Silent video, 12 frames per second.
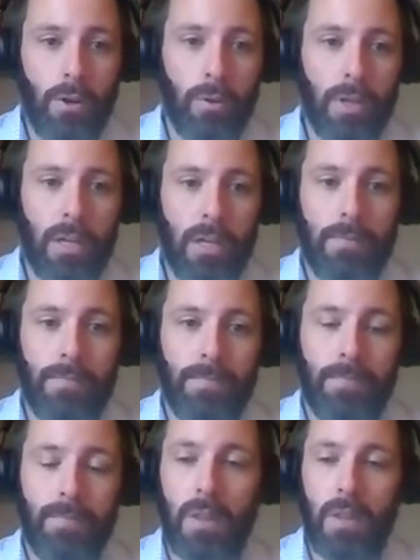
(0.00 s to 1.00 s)
know that
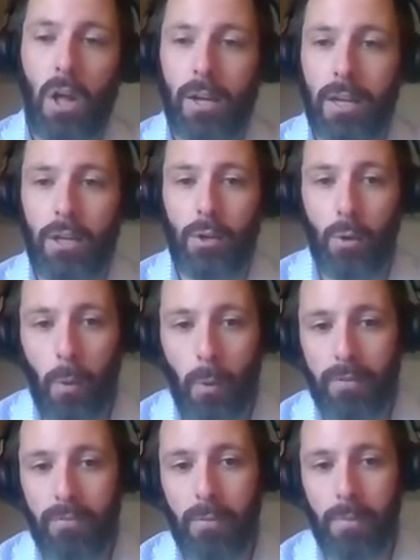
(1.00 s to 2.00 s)
locking you
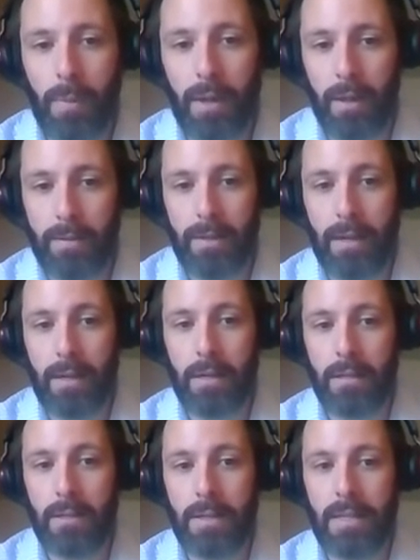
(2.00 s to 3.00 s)
away from that
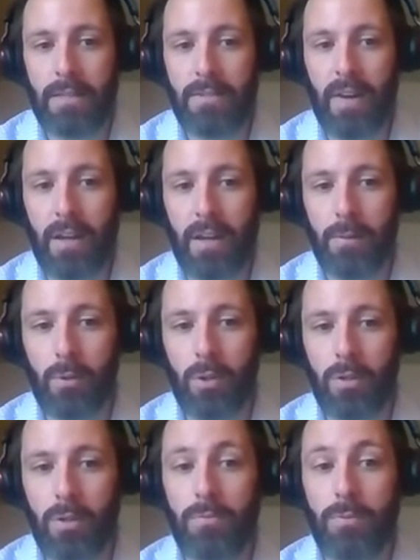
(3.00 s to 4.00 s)
data is
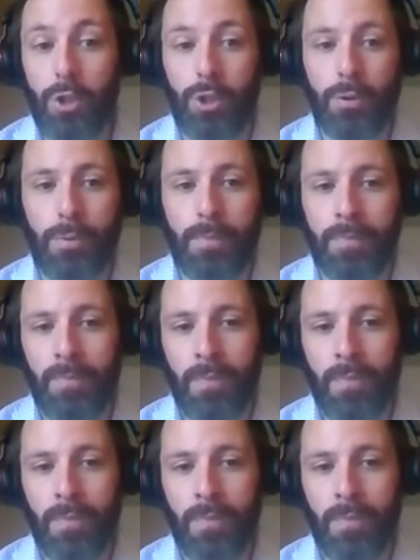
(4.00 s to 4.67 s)
valuable to you.